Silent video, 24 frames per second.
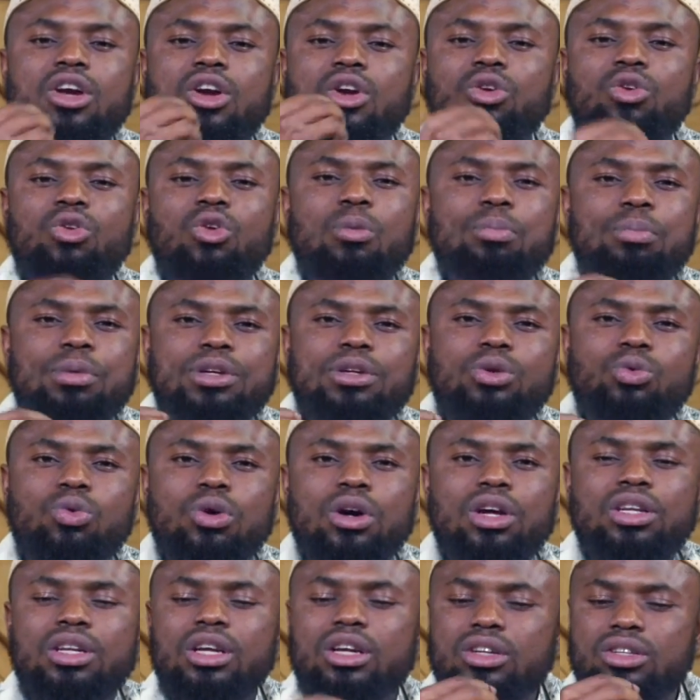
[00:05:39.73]
no matter
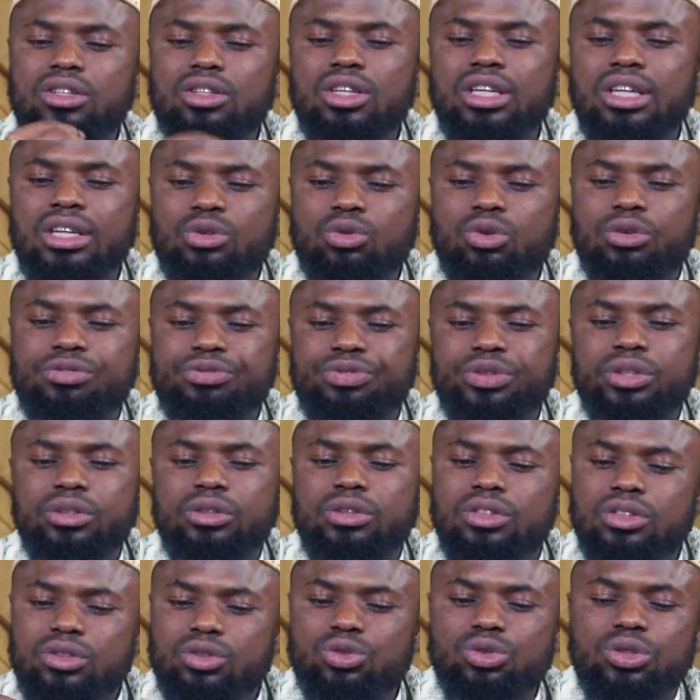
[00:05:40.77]
what in your
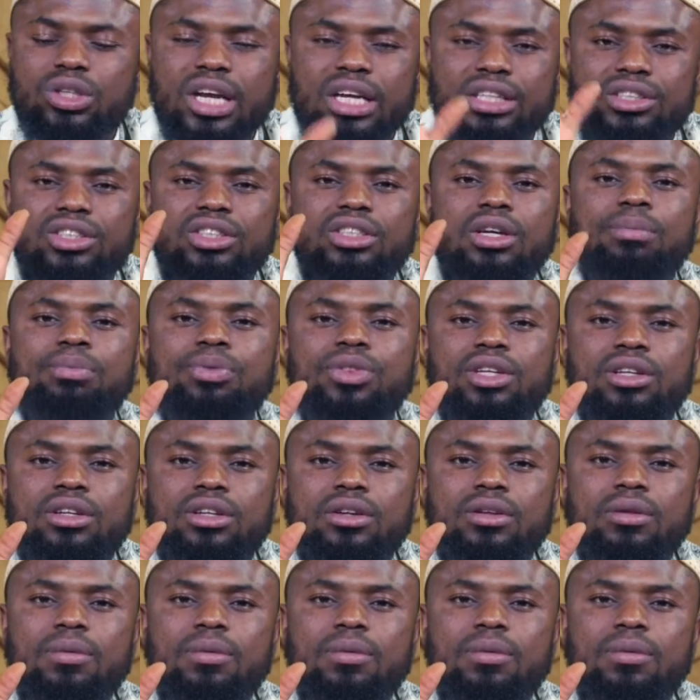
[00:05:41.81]
field, to get something.